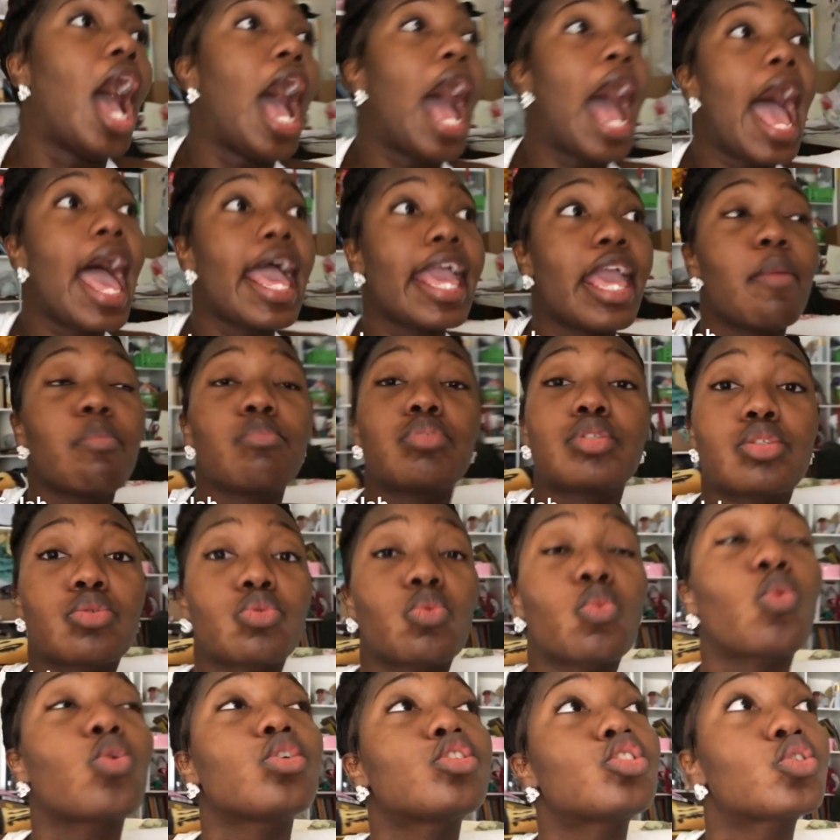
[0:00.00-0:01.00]
I am
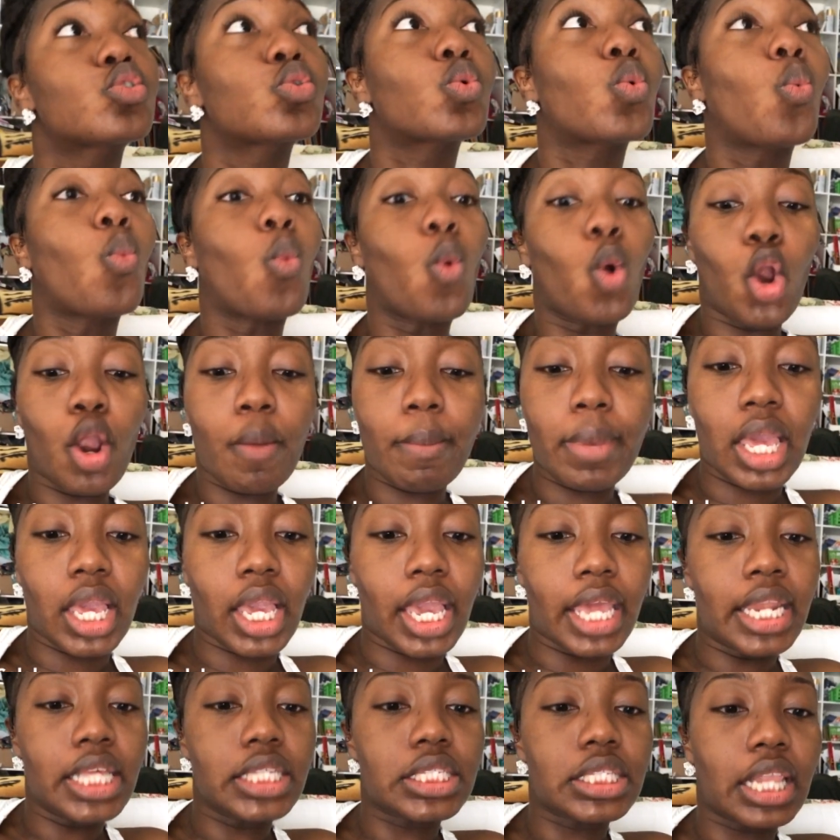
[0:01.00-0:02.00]

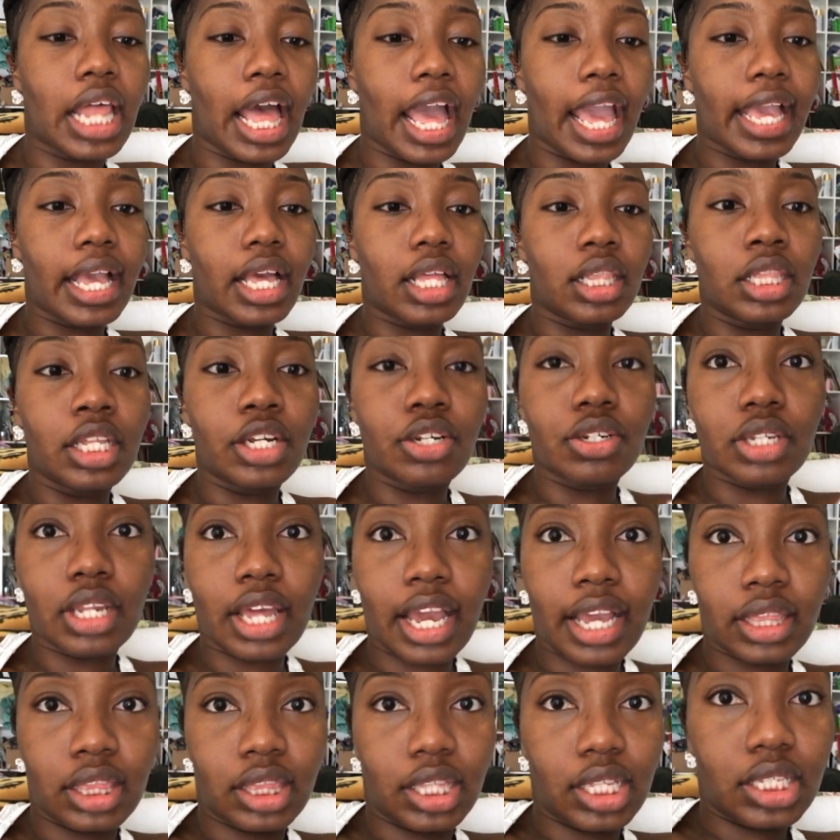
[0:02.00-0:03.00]
squirming, and it's like literally
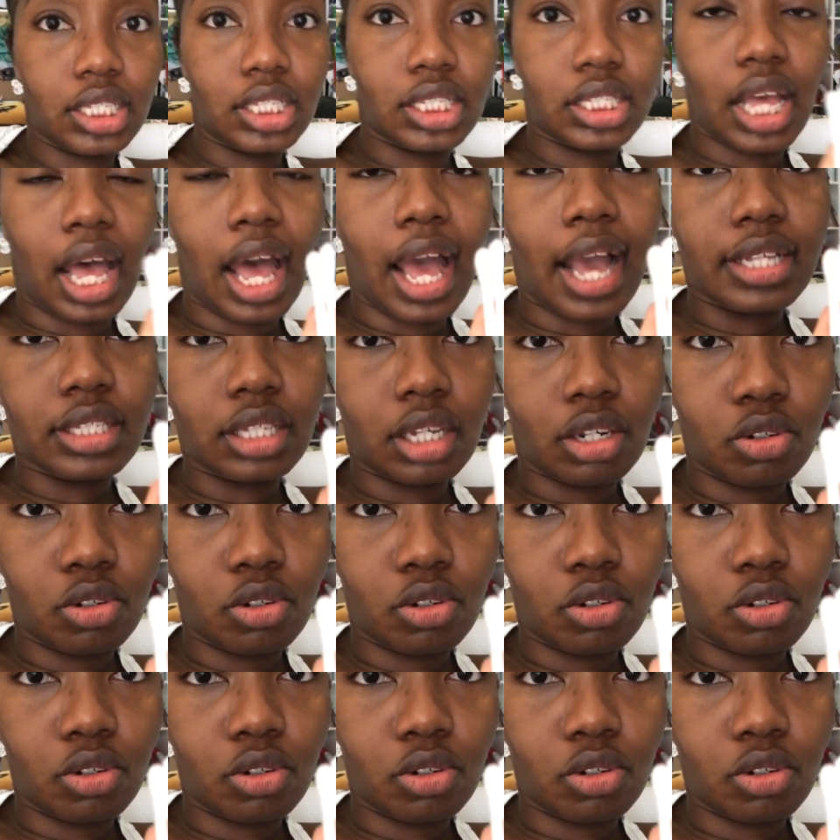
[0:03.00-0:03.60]
like this size.